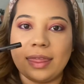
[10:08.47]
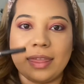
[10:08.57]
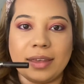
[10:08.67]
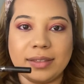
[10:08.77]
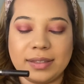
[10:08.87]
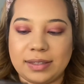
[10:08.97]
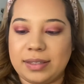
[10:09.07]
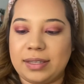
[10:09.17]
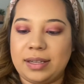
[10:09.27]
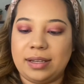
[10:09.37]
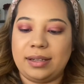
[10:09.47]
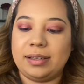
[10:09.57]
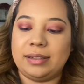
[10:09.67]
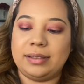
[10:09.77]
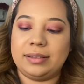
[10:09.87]
this.
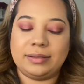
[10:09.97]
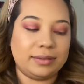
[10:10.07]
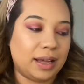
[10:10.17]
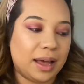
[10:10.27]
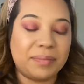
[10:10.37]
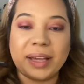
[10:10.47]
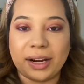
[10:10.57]
I'm gonna